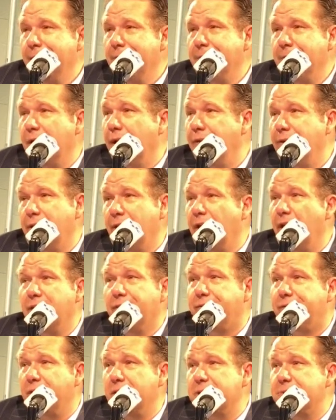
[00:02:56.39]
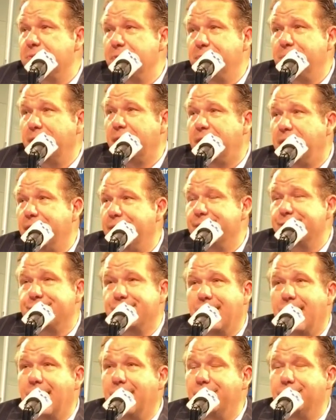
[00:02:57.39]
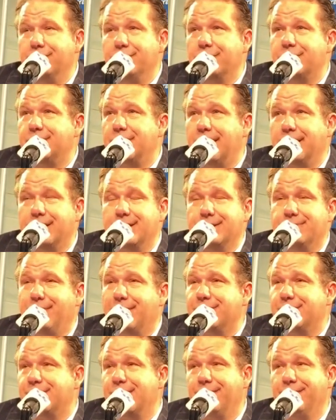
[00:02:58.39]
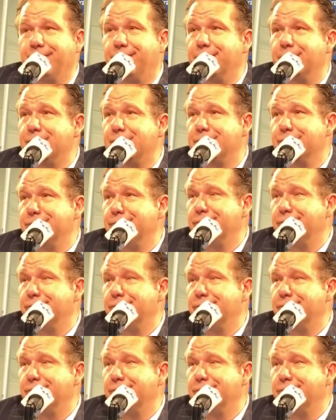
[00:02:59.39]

that, other freshman, big kid inside, who looks like he's about seven foot two.